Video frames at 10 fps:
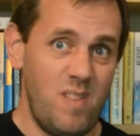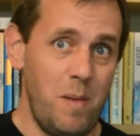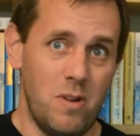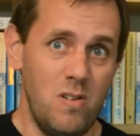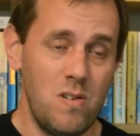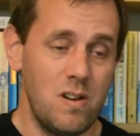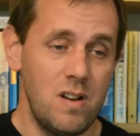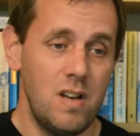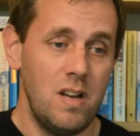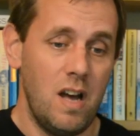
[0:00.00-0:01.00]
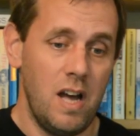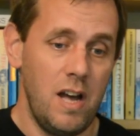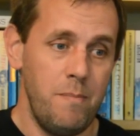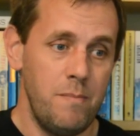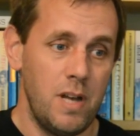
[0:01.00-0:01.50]
I'm not.
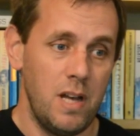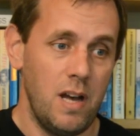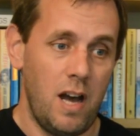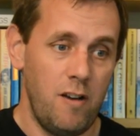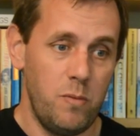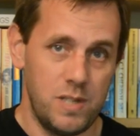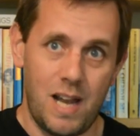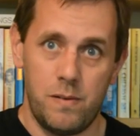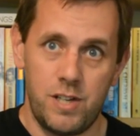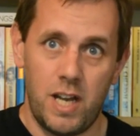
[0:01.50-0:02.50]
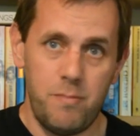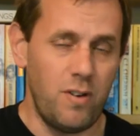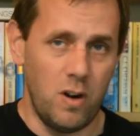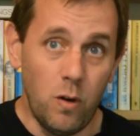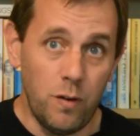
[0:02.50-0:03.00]
I was out of shape
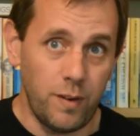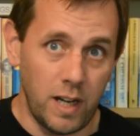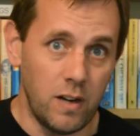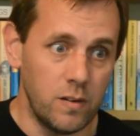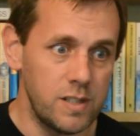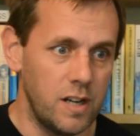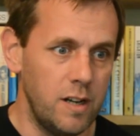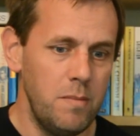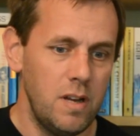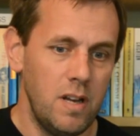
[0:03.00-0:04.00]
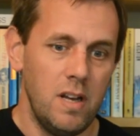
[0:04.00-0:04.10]
for an awfully long time,